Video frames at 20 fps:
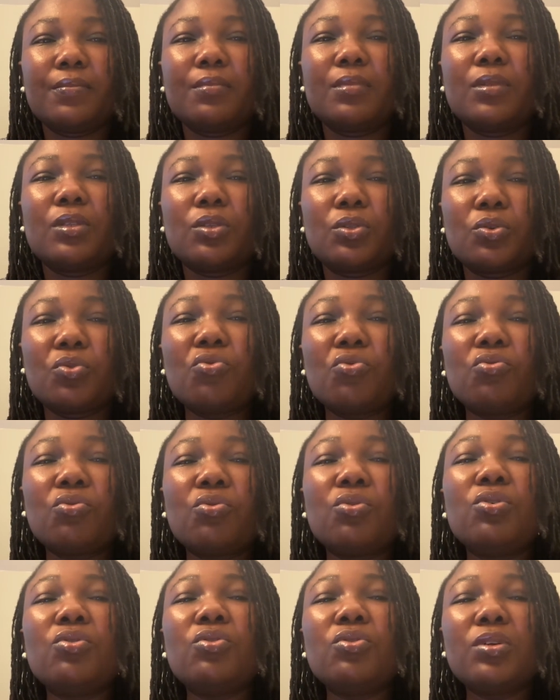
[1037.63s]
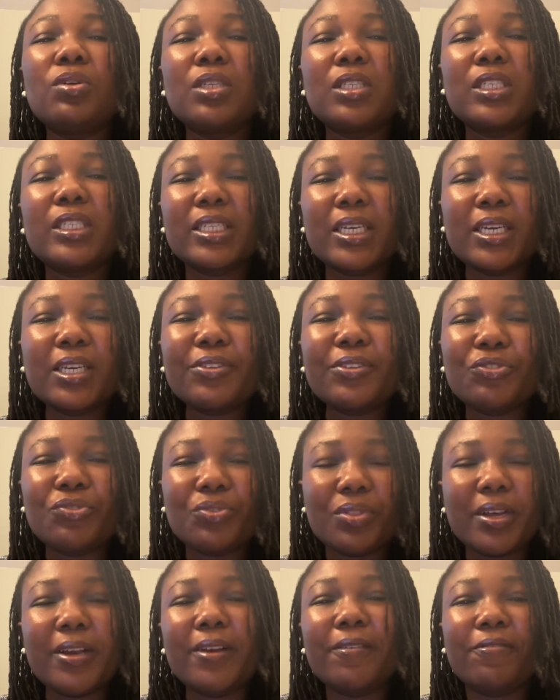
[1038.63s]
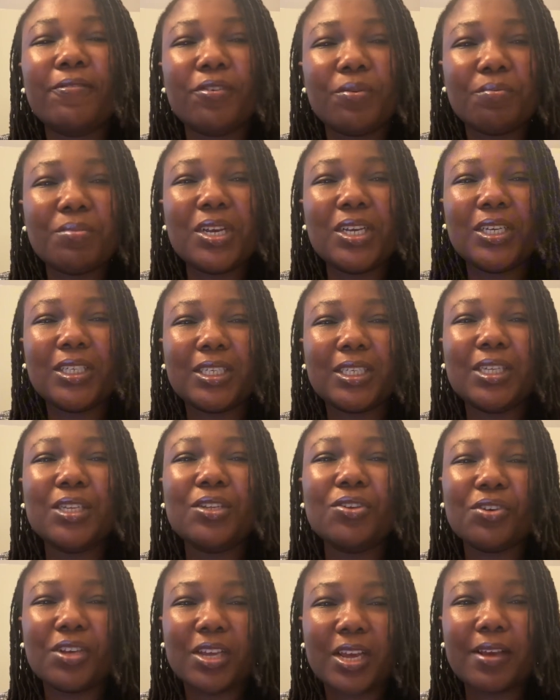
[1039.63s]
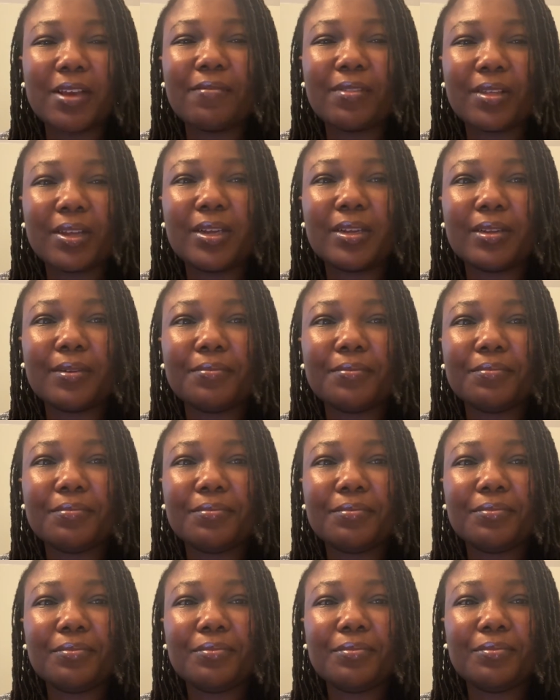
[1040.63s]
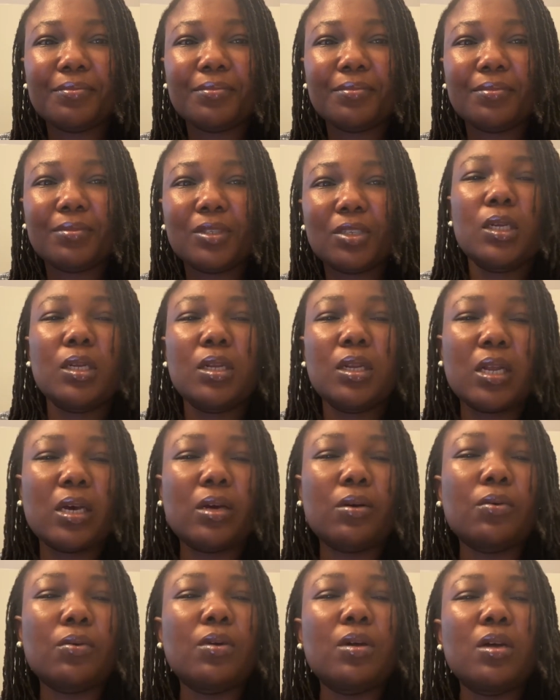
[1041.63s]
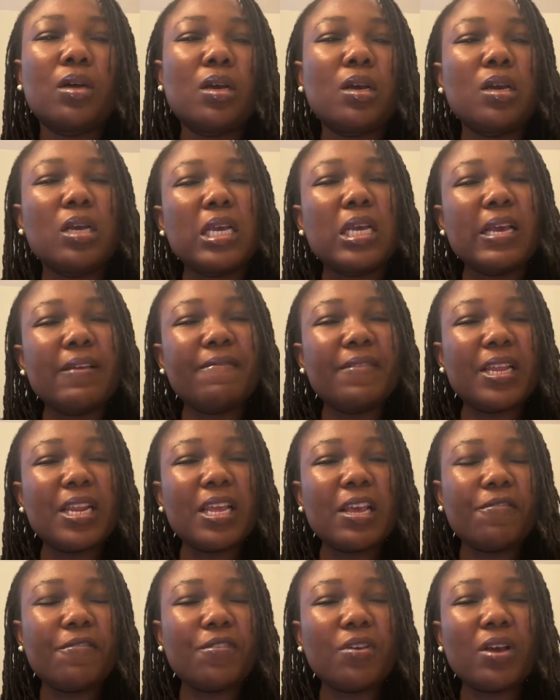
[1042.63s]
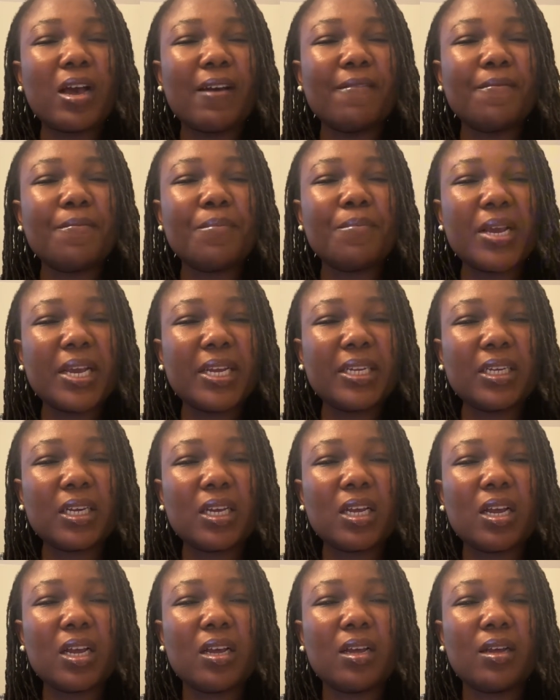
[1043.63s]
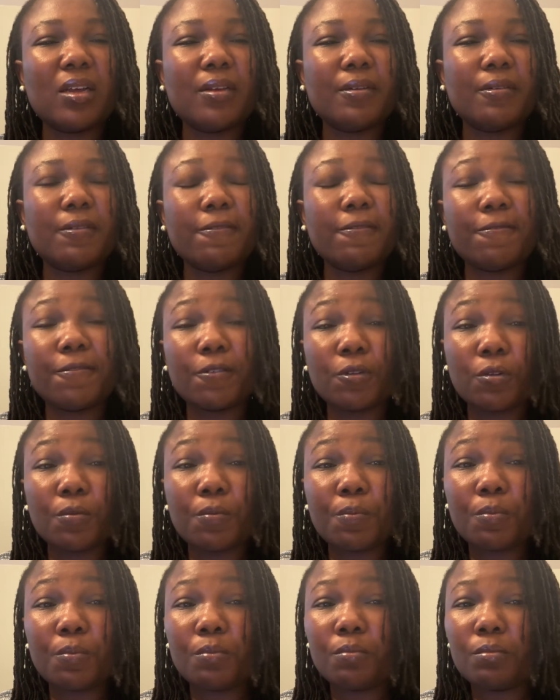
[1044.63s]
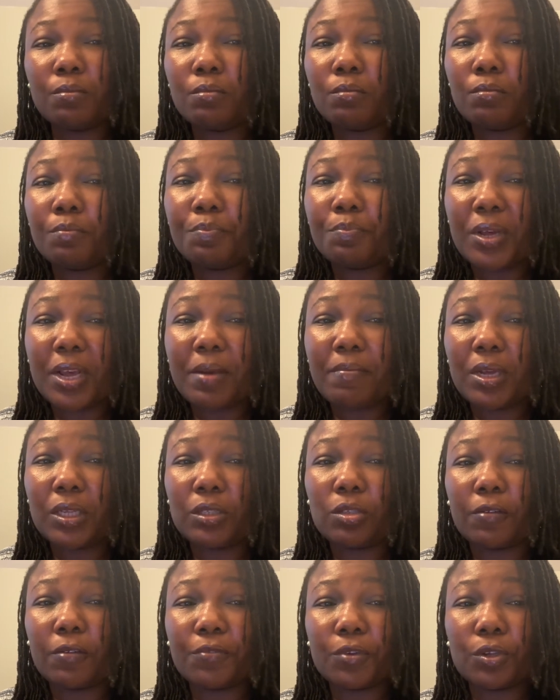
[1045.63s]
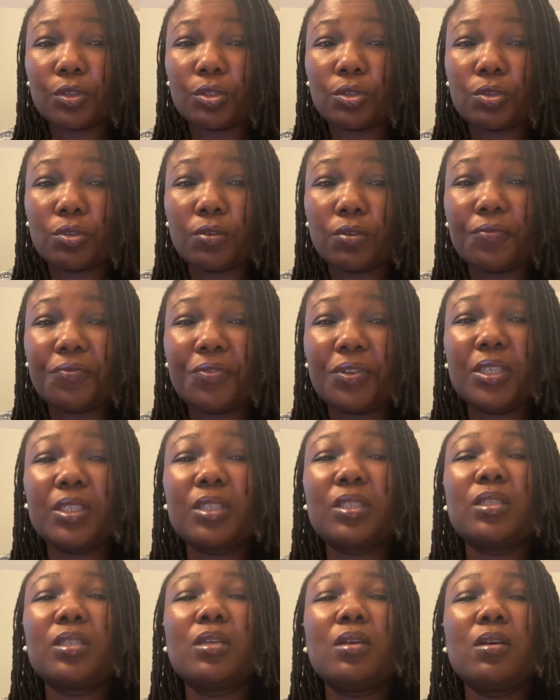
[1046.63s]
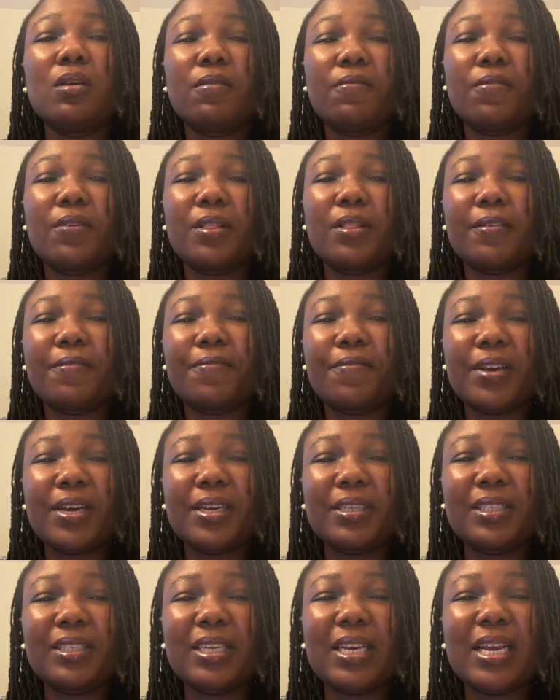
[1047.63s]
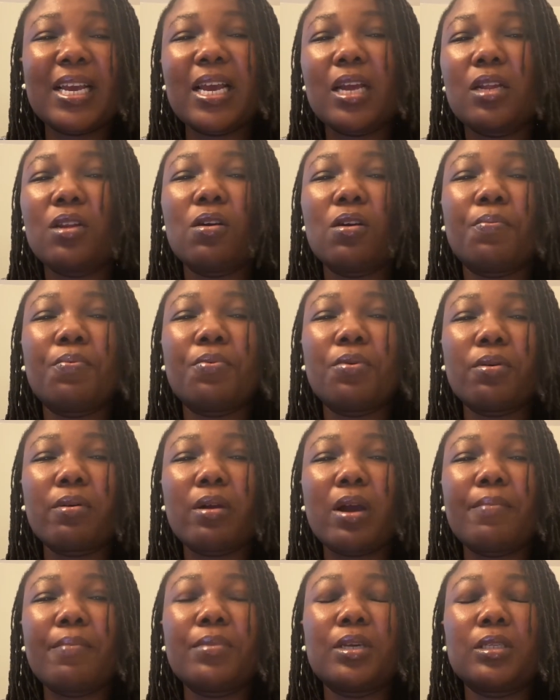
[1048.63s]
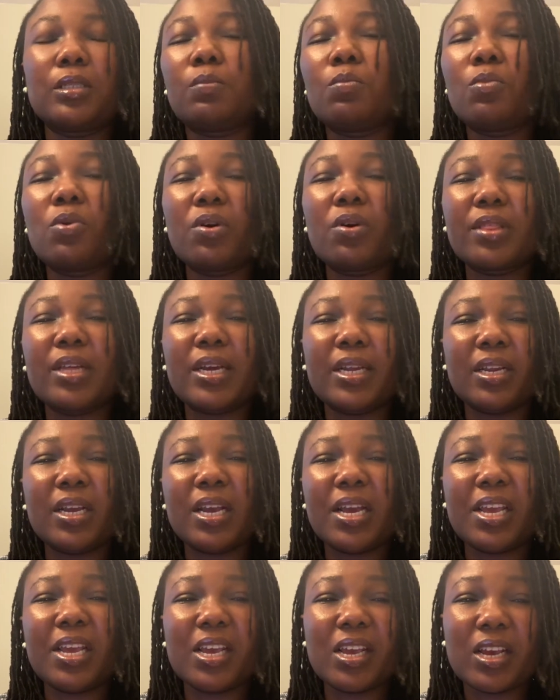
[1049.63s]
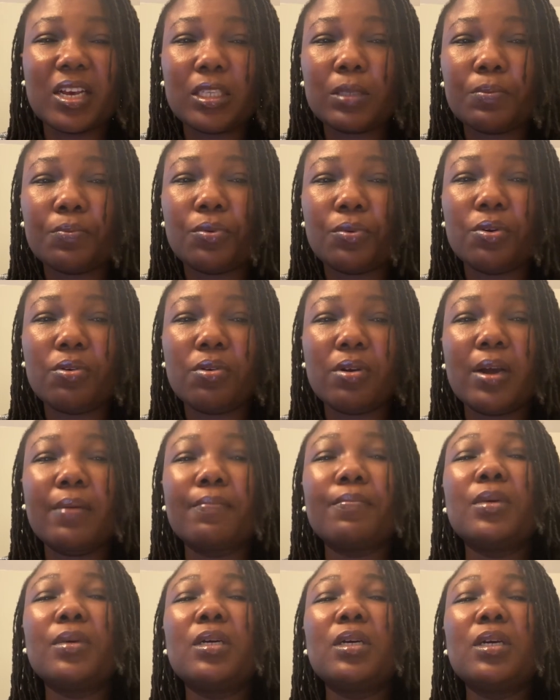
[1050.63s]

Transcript: So stick to the information you gave there. Now, even if you have made a full payment of your school fees for the first year and your program is more than a year's program,